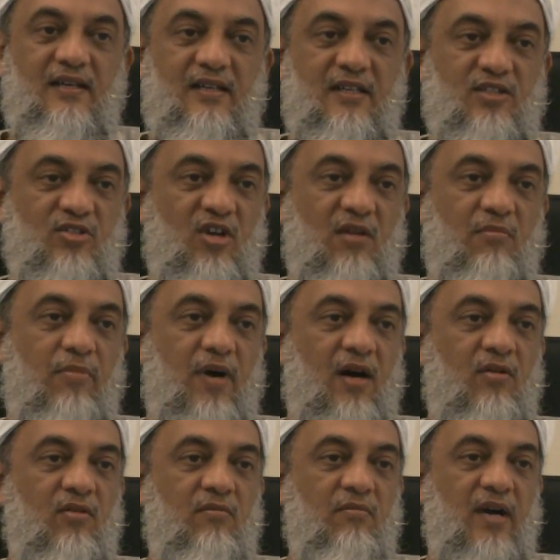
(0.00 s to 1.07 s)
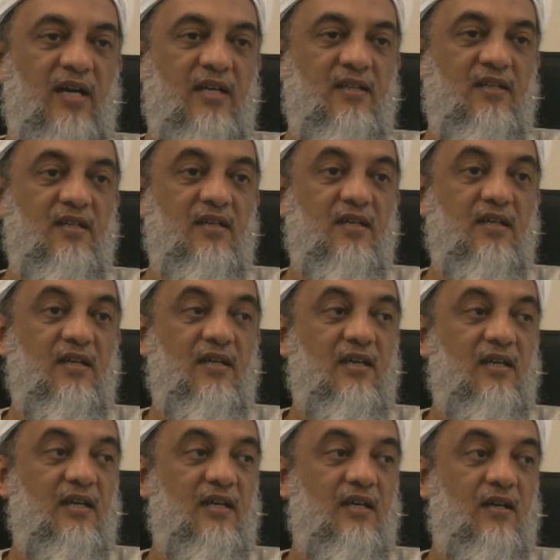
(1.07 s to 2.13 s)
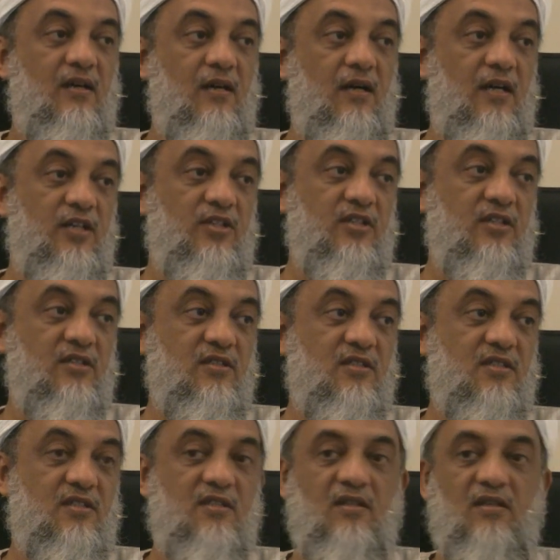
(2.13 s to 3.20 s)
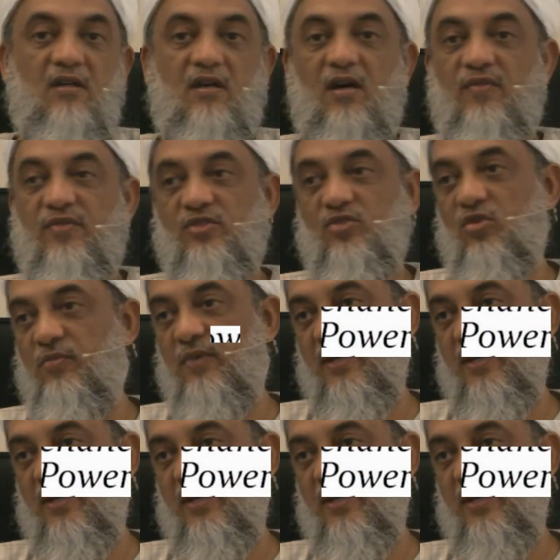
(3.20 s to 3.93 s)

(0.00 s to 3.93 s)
he is not bound by the conditions of his own